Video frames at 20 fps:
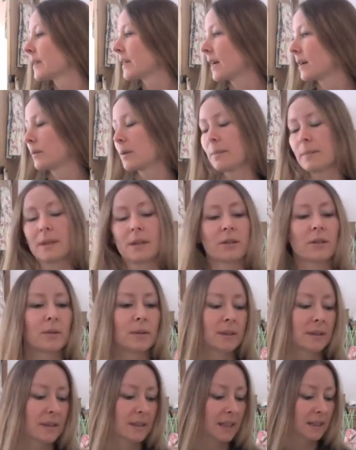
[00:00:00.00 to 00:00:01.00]
I won't be able to
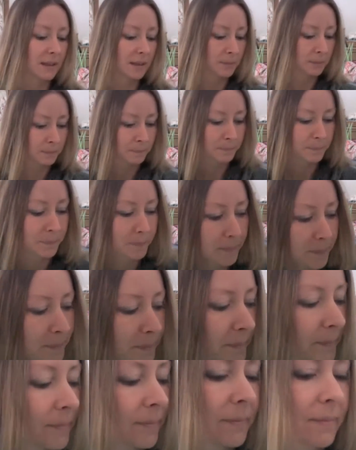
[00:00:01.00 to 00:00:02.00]
understand
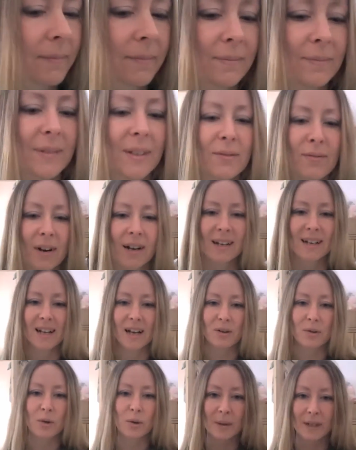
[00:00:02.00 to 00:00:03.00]
them. Right,
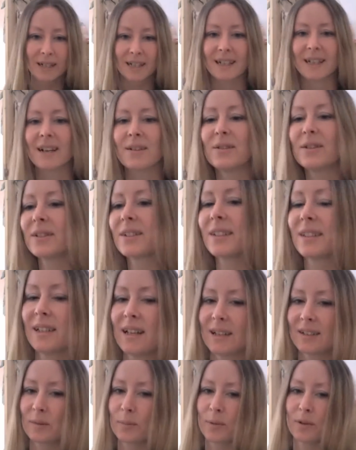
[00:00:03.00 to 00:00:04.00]
I'll quickly go on to the
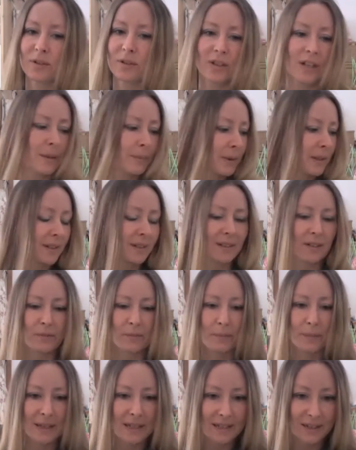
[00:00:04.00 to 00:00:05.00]
next project because I've
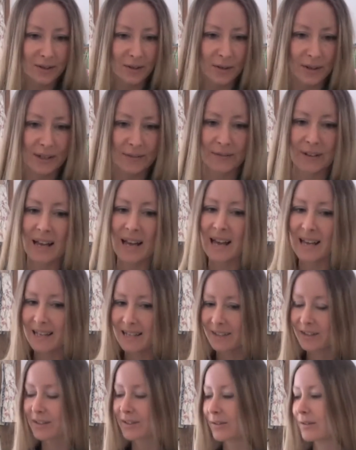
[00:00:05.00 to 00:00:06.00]
been talking for
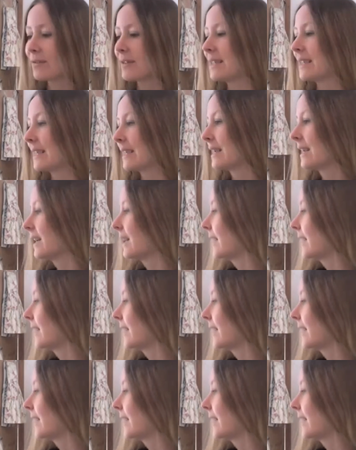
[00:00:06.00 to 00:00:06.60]
ages already.